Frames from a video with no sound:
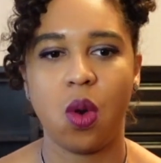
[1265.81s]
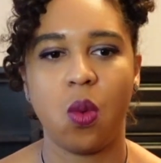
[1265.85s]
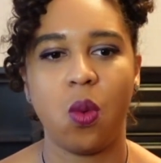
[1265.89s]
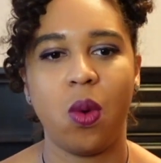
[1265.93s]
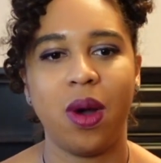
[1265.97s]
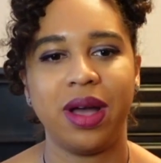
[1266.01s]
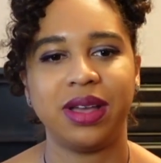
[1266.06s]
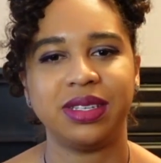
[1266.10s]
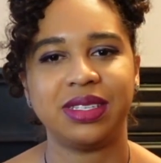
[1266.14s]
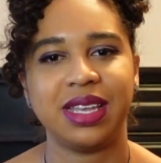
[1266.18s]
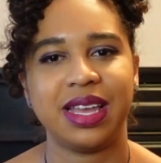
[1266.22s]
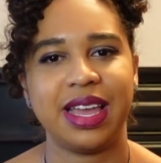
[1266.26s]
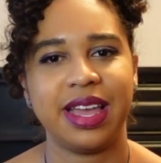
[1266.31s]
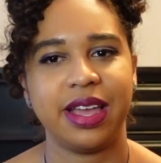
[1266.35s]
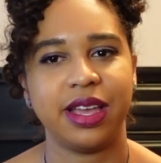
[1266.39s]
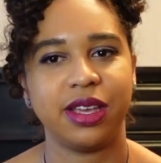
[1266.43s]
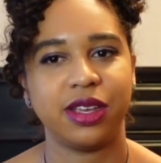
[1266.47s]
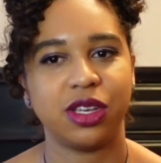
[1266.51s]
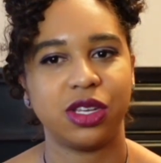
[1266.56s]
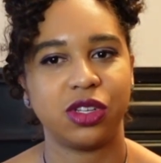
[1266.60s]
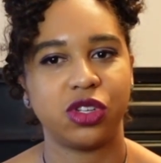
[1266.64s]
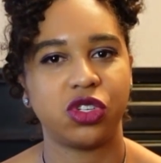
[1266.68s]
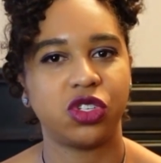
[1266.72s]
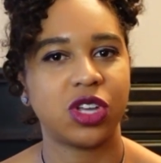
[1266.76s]
was
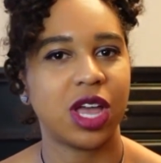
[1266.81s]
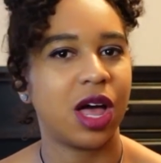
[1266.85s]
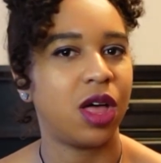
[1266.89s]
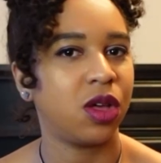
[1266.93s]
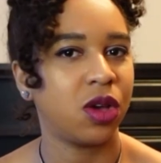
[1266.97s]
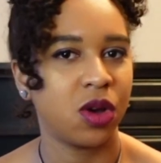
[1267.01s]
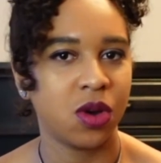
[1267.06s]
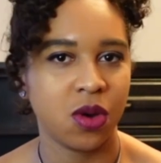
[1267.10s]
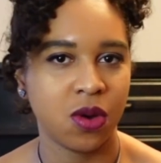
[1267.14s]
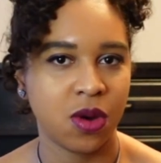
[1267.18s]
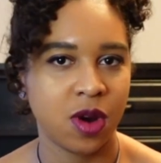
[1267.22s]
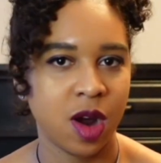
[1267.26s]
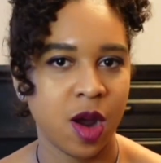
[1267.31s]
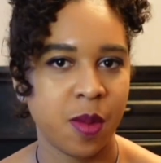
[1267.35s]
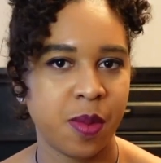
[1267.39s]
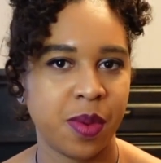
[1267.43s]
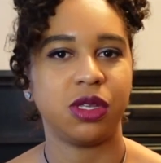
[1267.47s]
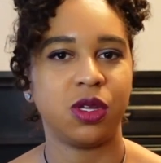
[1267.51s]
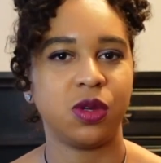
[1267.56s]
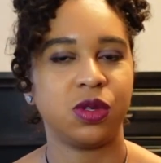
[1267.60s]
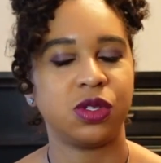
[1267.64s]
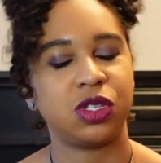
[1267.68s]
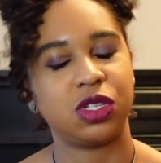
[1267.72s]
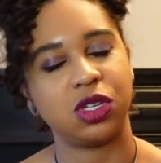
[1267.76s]
a shell corp
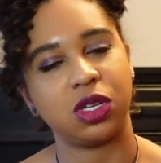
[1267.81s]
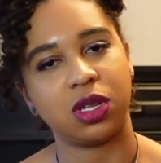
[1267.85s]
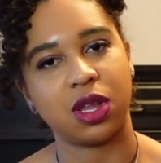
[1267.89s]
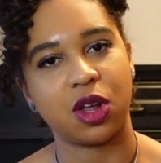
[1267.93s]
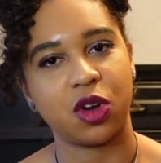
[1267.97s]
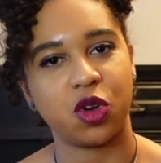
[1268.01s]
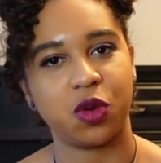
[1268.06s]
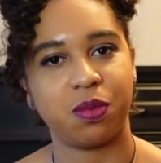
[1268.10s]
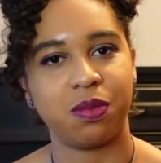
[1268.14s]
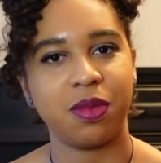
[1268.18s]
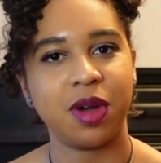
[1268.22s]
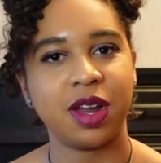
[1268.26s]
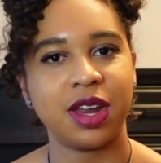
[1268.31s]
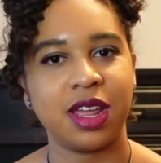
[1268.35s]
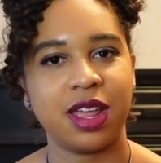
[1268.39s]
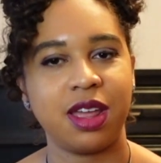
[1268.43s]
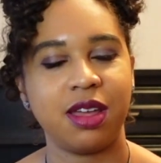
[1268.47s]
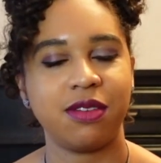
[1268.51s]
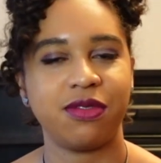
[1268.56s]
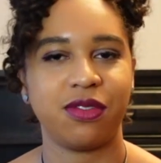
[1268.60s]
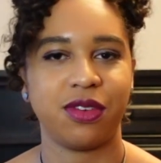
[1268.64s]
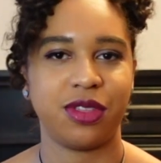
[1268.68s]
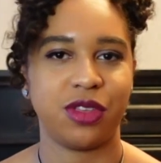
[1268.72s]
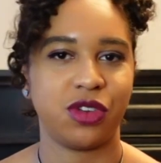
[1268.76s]
used to launder
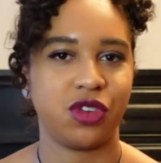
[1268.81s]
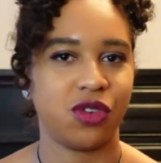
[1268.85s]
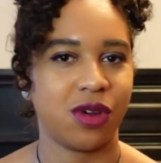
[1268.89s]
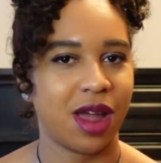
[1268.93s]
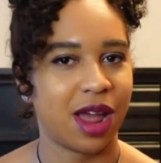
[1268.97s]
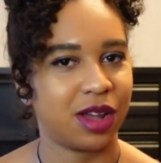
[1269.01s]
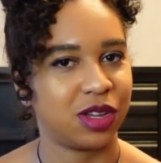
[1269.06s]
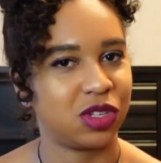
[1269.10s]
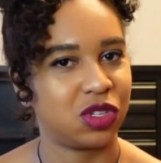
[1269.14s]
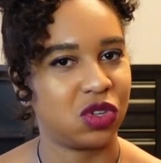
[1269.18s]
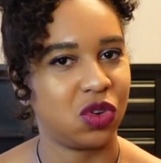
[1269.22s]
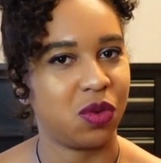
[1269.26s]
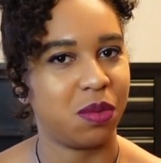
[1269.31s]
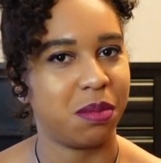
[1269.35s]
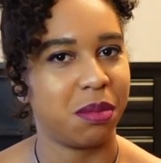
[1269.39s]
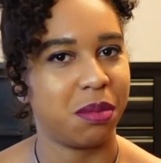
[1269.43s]
money for the tracksuit